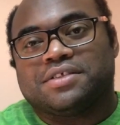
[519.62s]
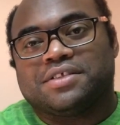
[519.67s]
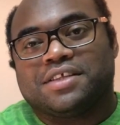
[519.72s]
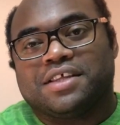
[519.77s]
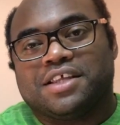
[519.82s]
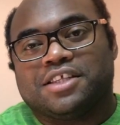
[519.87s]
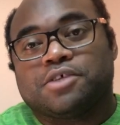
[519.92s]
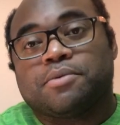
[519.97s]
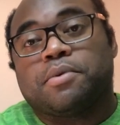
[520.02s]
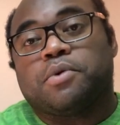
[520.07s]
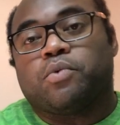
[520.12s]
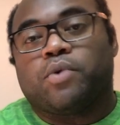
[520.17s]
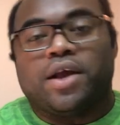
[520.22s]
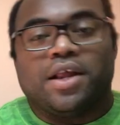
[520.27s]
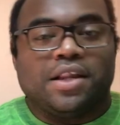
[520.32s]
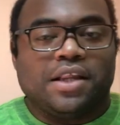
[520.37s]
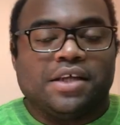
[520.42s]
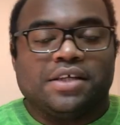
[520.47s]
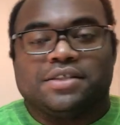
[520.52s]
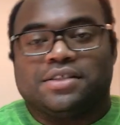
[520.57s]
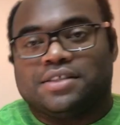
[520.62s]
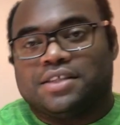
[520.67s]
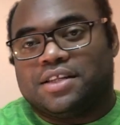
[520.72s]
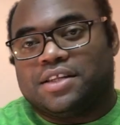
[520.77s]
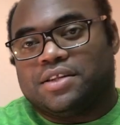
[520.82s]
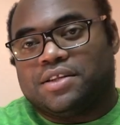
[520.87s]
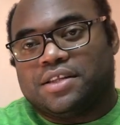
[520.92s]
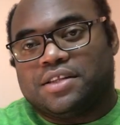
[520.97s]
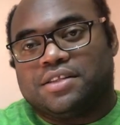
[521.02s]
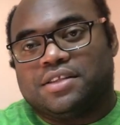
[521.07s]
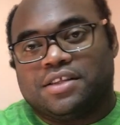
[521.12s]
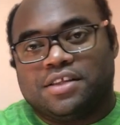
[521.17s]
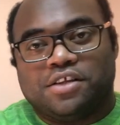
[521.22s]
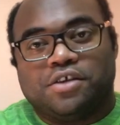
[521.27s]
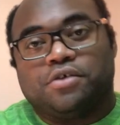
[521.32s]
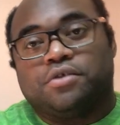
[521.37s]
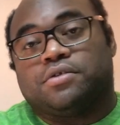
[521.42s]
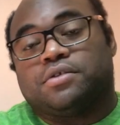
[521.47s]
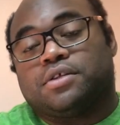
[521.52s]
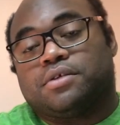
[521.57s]
It's going to be way less than,
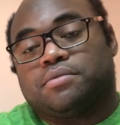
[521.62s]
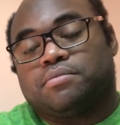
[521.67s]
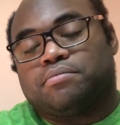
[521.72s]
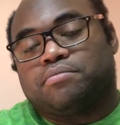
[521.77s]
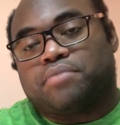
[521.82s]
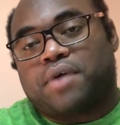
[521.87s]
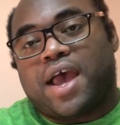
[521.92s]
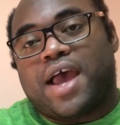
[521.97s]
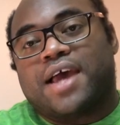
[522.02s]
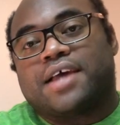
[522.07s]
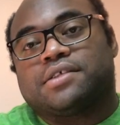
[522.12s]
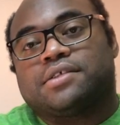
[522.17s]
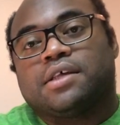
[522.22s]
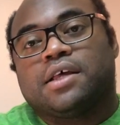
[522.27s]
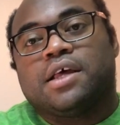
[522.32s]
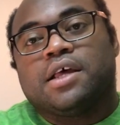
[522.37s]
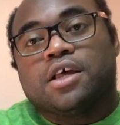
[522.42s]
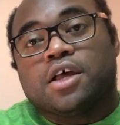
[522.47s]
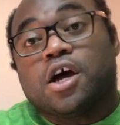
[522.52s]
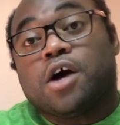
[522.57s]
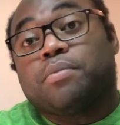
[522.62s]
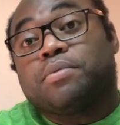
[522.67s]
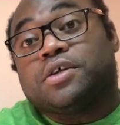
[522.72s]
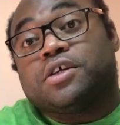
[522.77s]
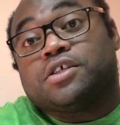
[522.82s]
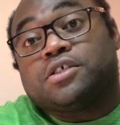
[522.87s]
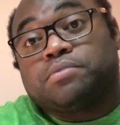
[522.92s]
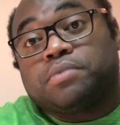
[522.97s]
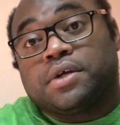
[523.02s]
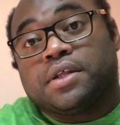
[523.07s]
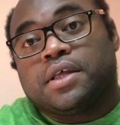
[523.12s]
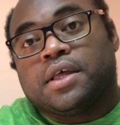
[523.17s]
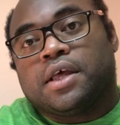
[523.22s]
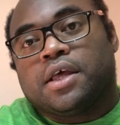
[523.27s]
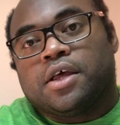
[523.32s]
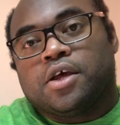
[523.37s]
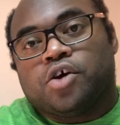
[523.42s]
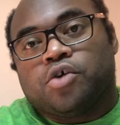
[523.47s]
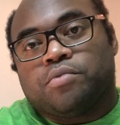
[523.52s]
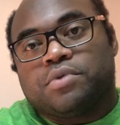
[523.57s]
the past couple years, but
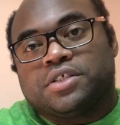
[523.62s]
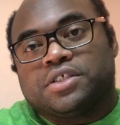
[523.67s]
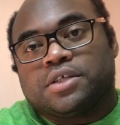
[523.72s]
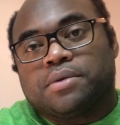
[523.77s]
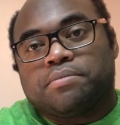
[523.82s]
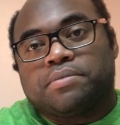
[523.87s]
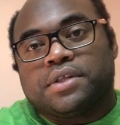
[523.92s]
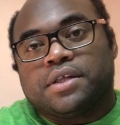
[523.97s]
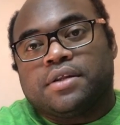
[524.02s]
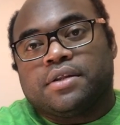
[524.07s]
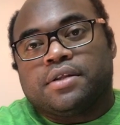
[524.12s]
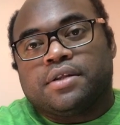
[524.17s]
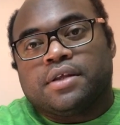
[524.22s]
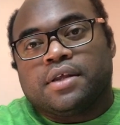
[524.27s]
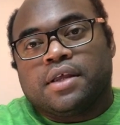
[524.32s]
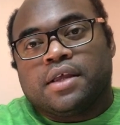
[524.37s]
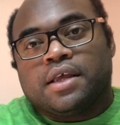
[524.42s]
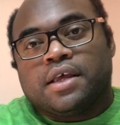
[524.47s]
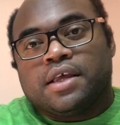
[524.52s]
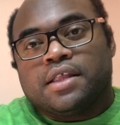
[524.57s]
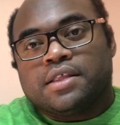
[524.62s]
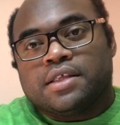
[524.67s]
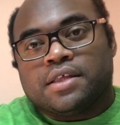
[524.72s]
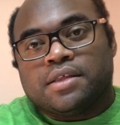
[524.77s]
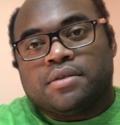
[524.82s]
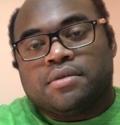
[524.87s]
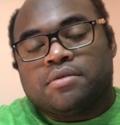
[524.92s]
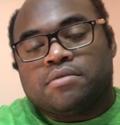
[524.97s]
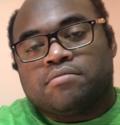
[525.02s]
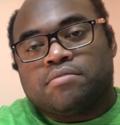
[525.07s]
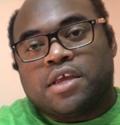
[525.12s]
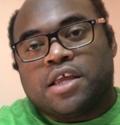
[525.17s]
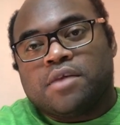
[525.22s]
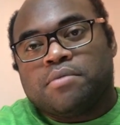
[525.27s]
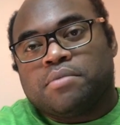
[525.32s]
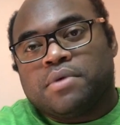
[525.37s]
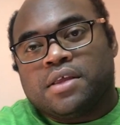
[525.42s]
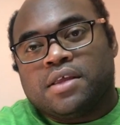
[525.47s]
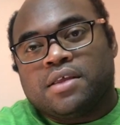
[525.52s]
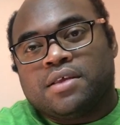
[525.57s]
it'll be something. And then
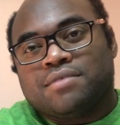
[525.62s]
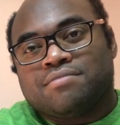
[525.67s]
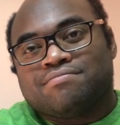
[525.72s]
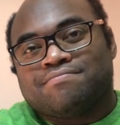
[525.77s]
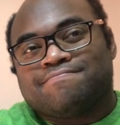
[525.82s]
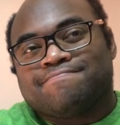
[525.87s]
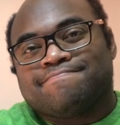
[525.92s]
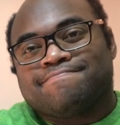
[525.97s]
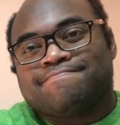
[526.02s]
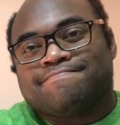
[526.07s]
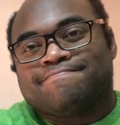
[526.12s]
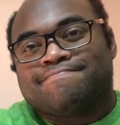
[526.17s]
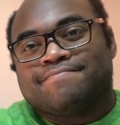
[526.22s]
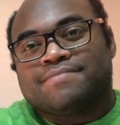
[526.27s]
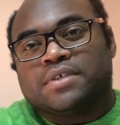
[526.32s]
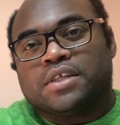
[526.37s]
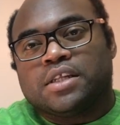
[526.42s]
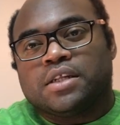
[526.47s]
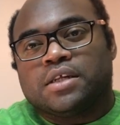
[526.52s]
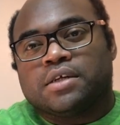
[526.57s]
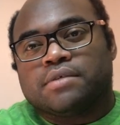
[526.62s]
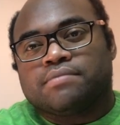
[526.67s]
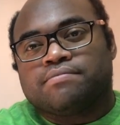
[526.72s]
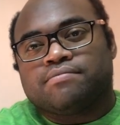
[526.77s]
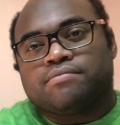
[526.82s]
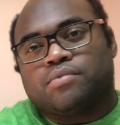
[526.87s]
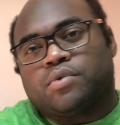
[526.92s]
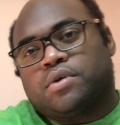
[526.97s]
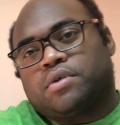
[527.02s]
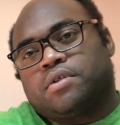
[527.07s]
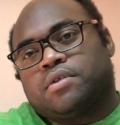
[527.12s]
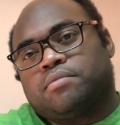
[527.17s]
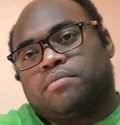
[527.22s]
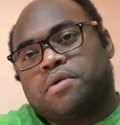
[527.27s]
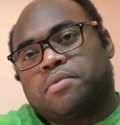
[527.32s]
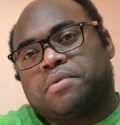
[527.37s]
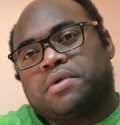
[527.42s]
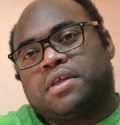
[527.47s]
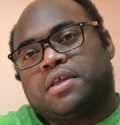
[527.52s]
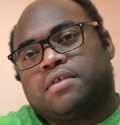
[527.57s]
maybe
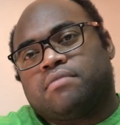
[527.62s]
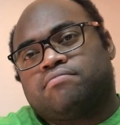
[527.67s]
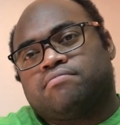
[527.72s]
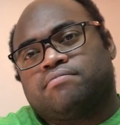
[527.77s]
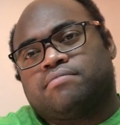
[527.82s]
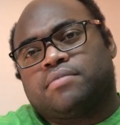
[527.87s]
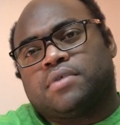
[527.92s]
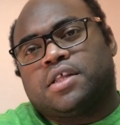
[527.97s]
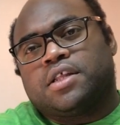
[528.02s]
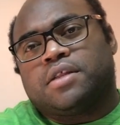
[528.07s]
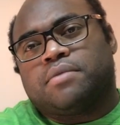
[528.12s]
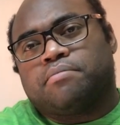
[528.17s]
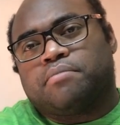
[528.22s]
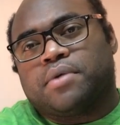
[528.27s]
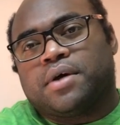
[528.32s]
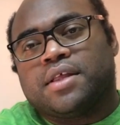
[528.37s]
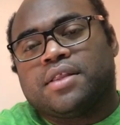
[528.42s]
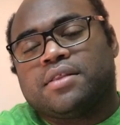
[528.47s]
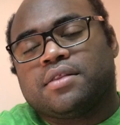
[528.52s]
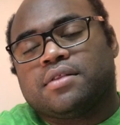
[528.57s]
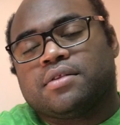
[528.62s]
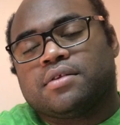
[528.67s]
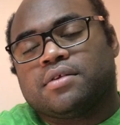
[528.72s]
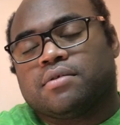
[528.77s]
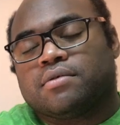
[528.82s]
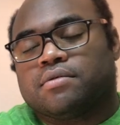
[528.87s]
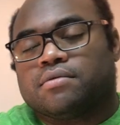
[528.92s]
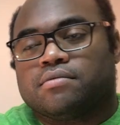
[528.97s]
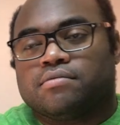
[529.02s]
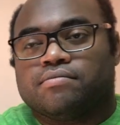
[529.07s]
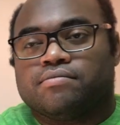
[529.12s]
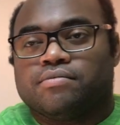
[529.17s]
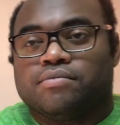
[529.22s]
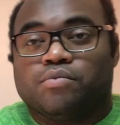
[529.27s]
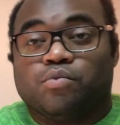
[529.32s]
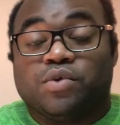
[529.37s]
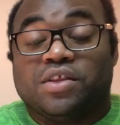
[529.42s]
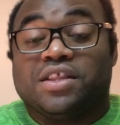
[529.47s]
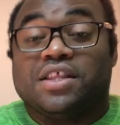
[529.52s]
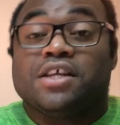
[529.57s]
in a month or
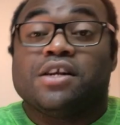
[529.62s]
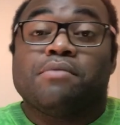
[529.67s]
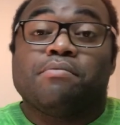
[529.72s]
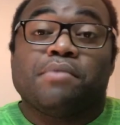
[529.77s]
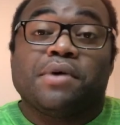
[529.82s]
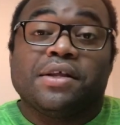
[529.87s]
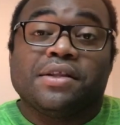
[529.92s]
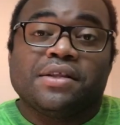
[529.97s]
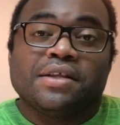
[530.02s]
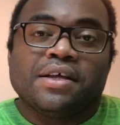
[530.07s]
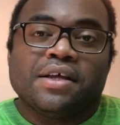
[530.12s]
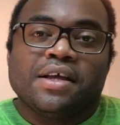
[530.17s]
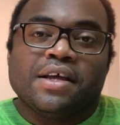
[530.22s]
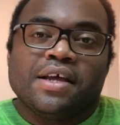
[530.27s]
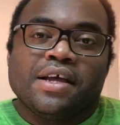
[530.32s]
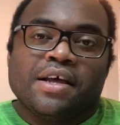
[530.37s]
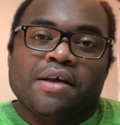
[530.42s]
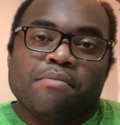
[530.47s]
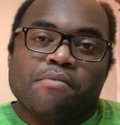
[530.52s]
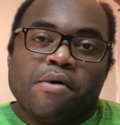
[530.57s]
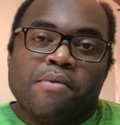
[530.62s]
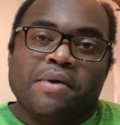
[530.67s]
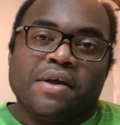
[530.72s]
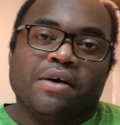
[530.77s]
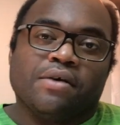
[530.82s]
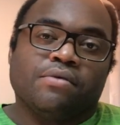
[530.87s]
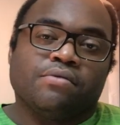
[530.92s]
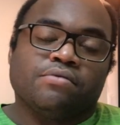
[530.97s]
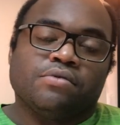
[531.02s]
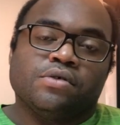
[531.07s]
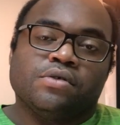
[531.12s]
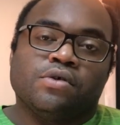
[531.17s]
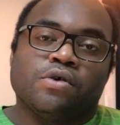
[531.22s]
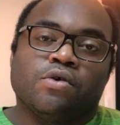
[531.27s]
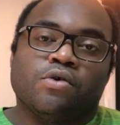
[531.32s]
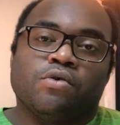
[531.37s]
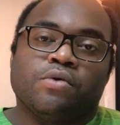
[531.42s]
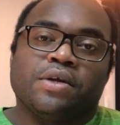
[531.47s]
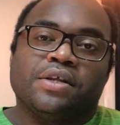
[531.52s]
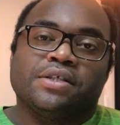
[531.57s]
within a month, maybe I'll
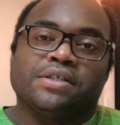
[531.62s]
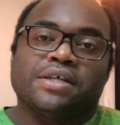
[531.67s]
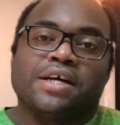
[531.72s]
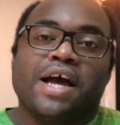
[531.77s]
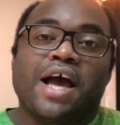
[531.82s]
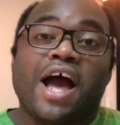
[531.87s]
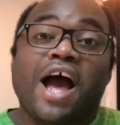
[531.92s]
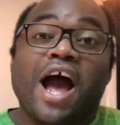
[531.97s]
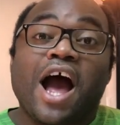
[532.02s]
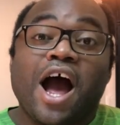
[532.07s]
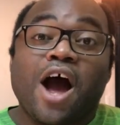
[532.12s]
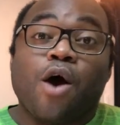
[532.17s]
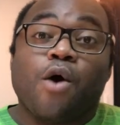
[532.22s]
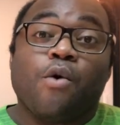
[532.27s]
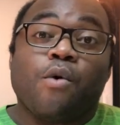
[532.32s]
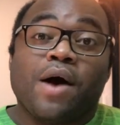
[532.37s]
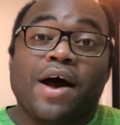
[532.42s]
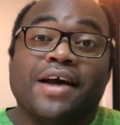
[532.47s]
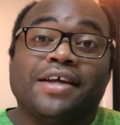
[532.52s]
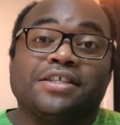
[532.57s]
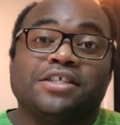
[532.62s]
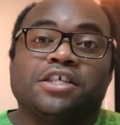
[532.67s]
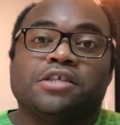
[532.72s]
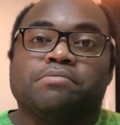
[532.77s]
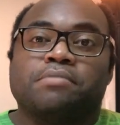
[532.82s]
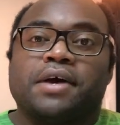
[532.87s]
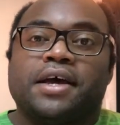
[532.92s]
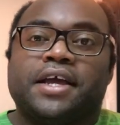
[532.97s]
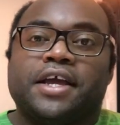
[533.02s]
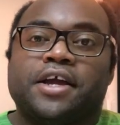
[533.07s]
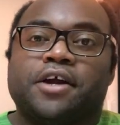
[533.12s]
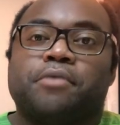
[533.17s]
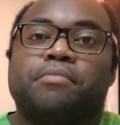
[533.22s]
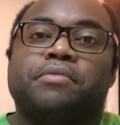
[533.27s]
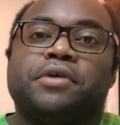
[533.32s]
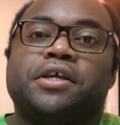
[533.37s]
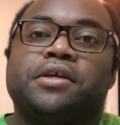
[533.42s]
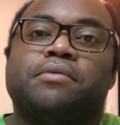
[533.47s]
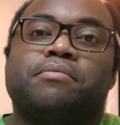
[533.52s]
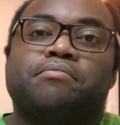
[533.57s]
go into how I did my
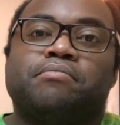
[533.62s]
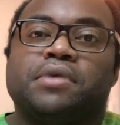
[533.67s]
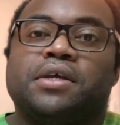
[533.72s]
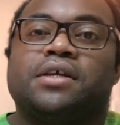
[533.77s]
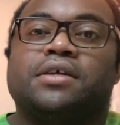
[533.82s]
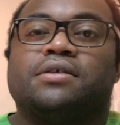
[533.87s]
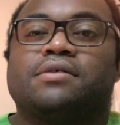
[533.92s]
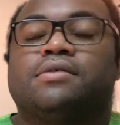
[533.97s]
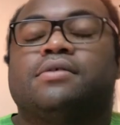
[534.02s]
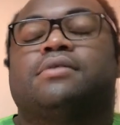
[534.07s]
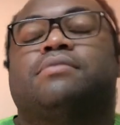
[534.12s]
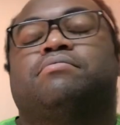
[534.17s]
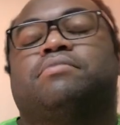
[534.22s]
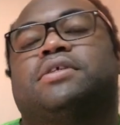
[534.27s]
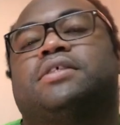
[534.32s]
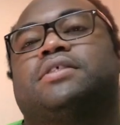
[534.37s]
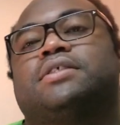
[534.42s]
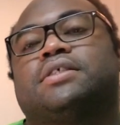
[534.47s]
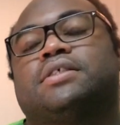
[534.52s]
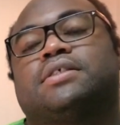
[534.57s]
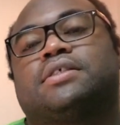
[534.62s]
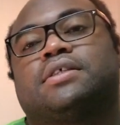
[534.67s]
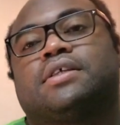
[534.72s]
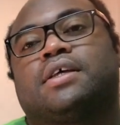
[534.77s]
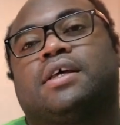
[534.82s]
Airbnb business.